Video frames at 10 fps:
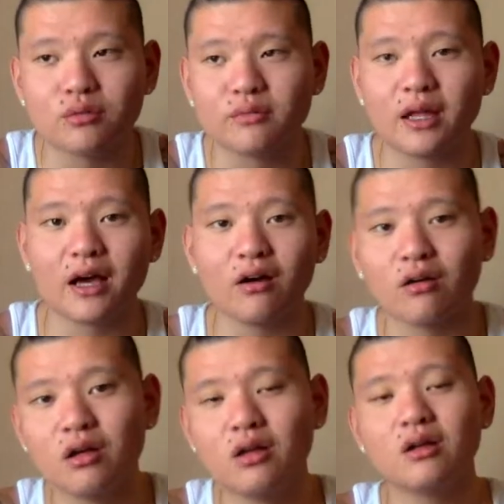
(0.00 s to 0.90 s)
Now,
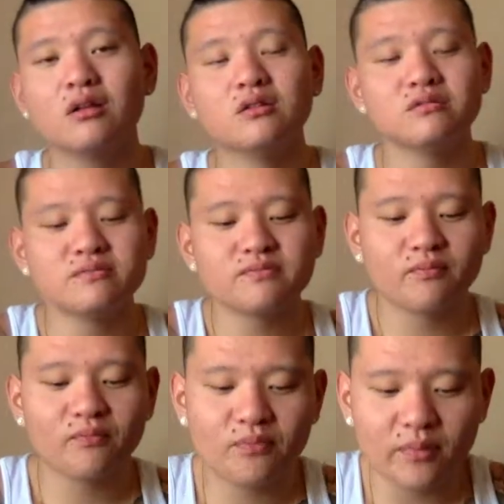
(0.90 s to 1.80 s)

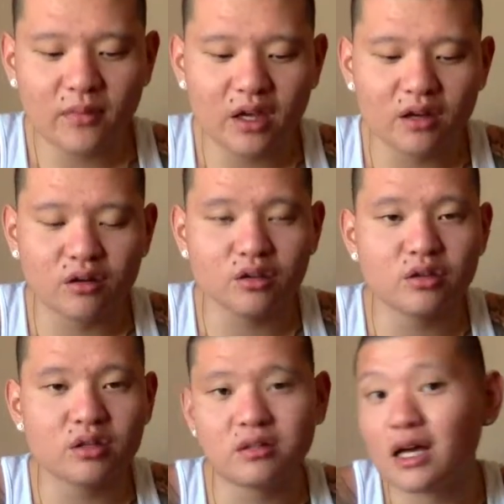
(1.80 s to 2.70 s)

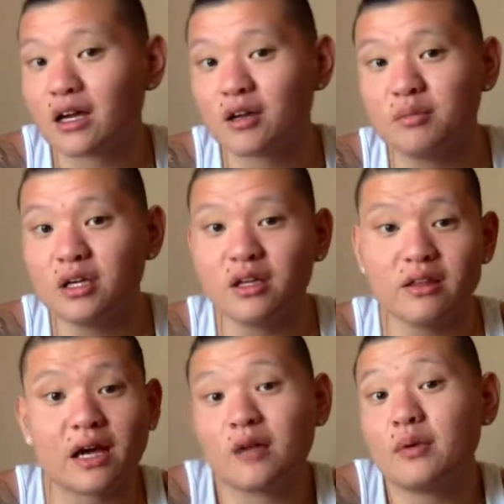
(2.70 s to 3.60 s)
that could be
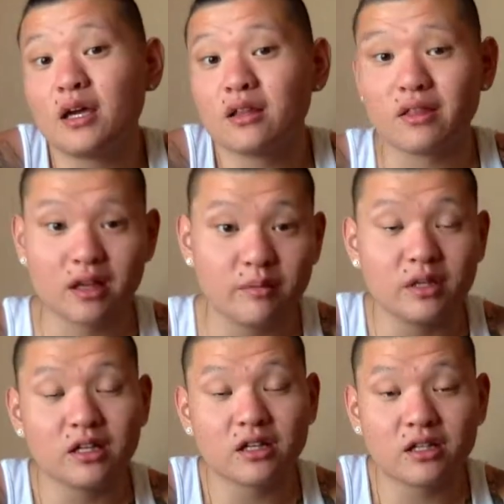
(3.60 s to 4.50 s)
anything. It could be
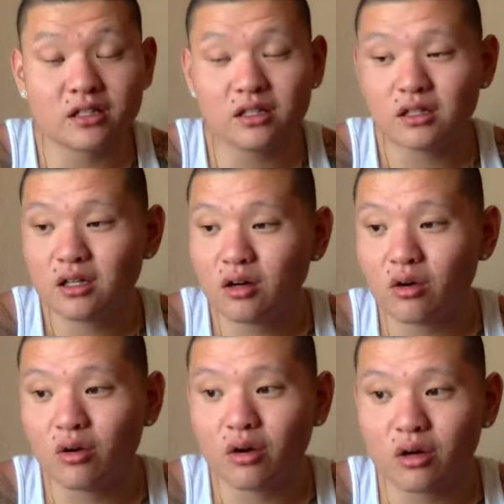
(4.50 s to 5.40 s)
liquor,
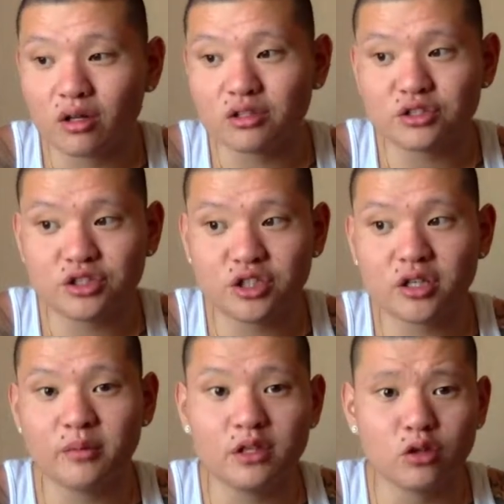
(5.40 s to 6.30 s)
or she
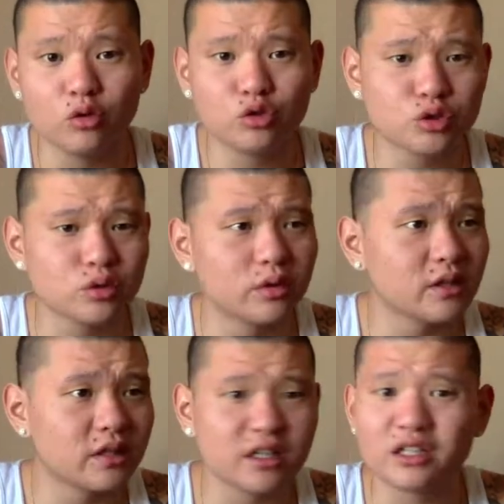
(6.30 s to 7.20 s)
could be delusional
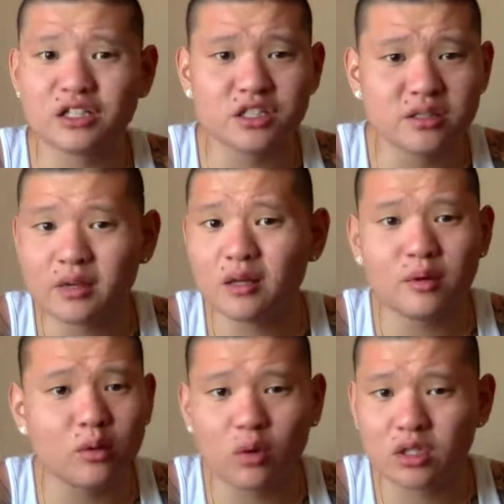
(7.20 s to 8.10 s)
and think that she's a
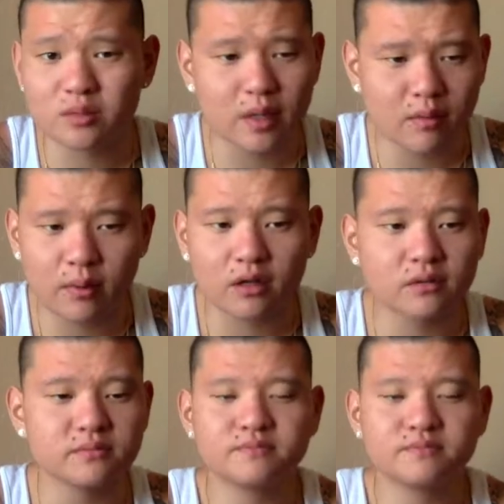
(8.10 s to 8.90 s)
baby and wants a baby bottle.